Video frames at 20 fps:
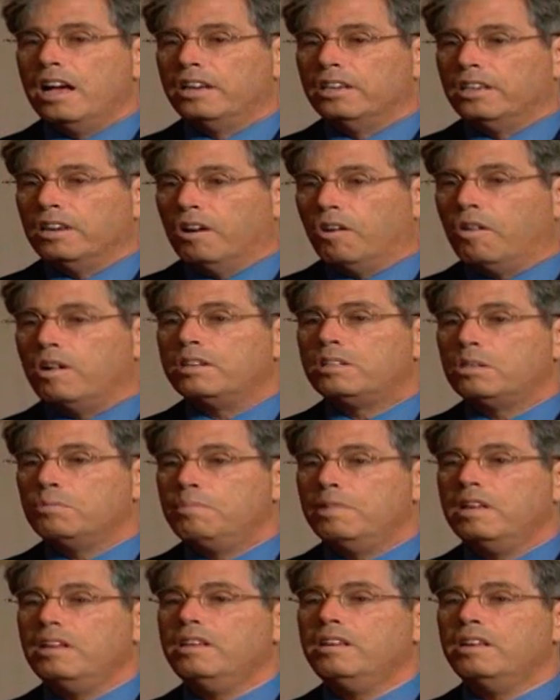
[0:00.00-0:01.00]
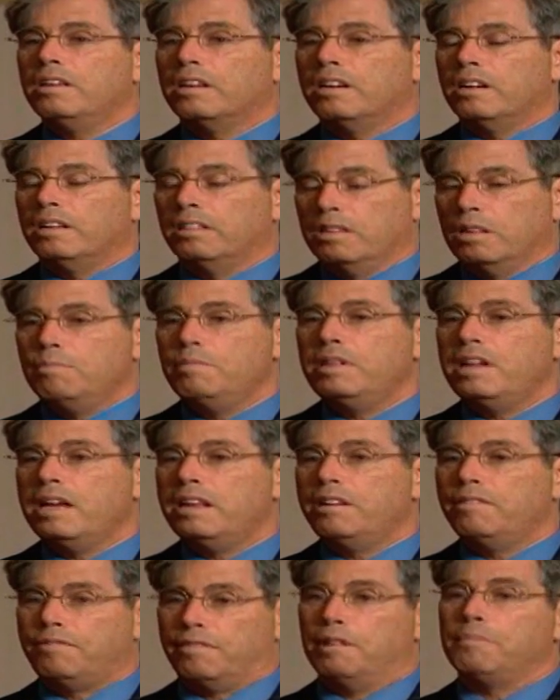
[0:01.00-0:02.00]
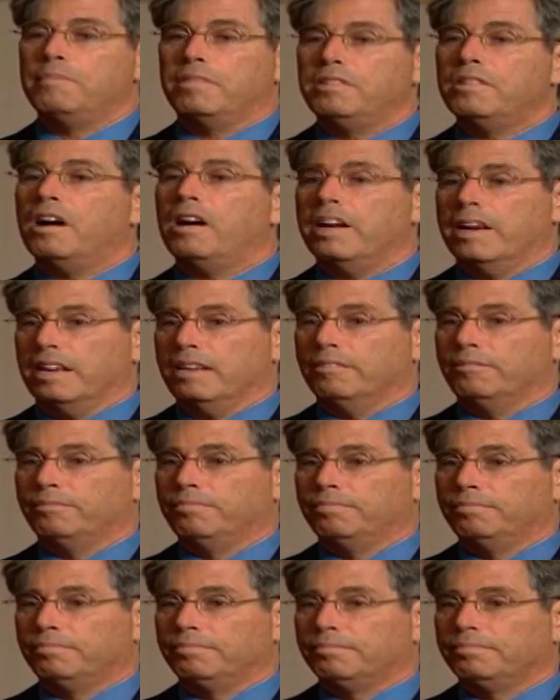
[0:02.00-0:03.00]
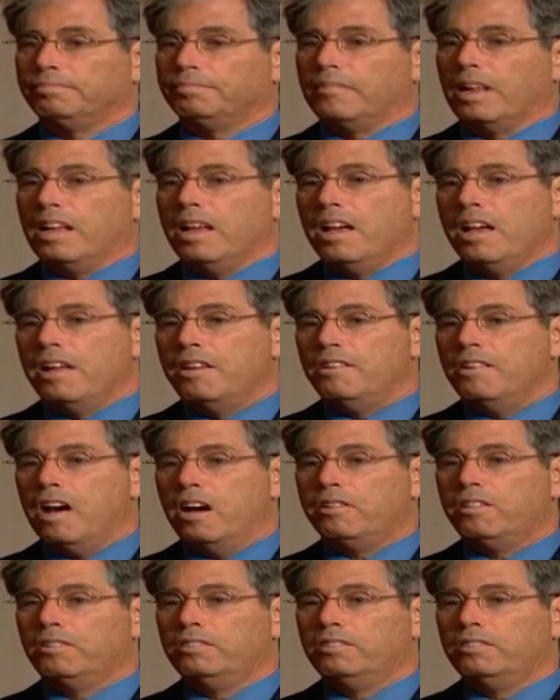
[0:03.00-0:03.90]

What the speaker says: of Your Hidden Food Allergies Are Making You Fat, Roger Deutsch,